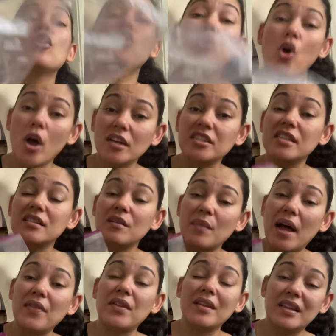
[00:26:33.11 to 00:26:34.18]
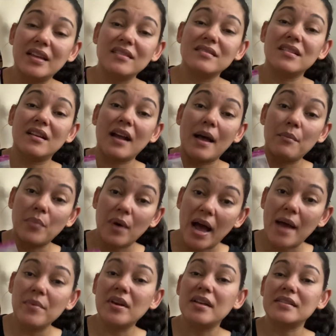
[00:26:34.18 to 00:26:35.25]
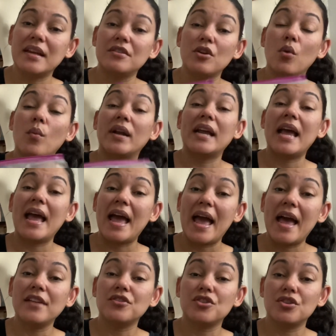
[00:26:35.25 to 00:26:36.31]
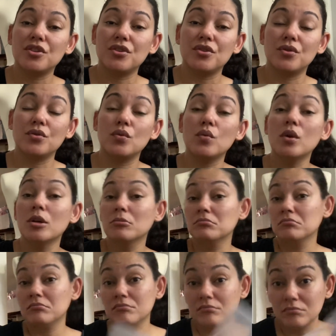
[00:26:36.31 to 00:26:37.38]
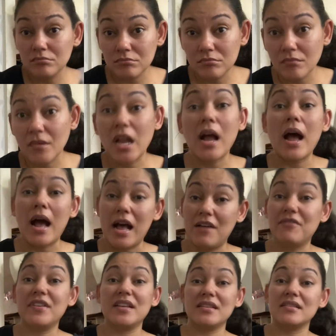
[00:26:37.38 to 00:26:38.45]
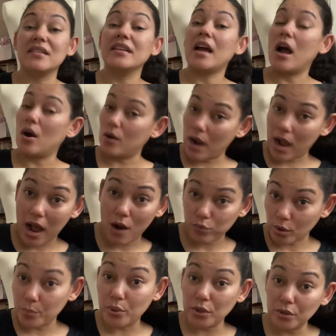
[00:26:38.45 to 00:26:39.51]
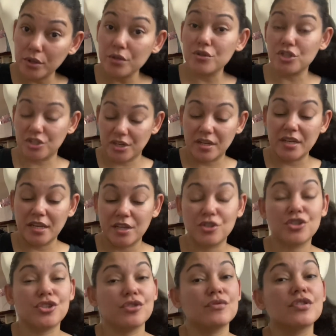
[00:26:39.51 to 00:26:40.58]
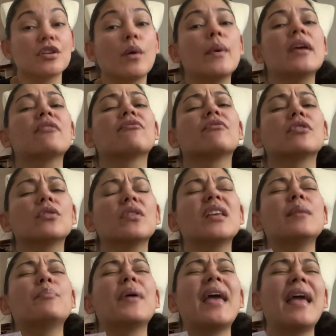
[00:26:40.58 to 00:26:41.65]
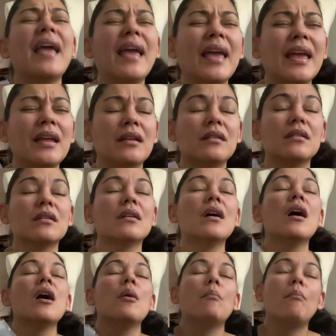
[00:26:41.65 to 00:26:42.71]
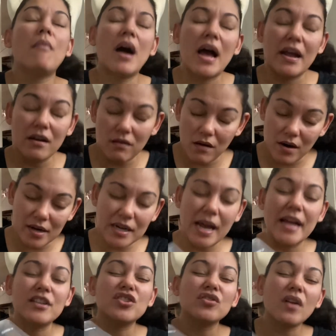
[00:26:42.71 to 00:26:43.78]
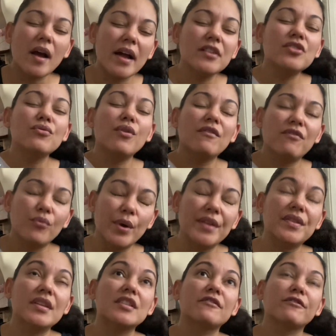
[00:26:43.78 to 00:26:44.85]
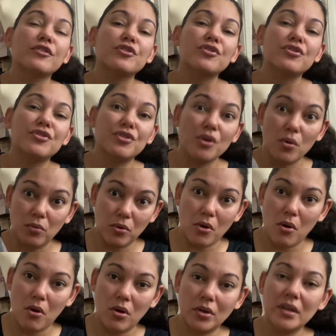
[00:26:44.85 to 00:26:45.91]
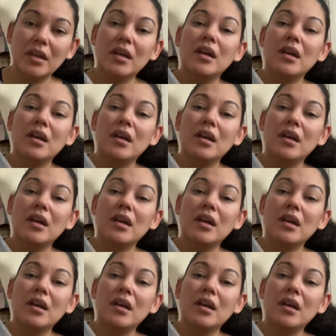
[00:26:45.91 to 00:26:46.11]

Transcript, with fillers: cautious about the things that I buy because I don't want to add to obviously our our pollution issue so it really pained my heart i tried to avoid this for so long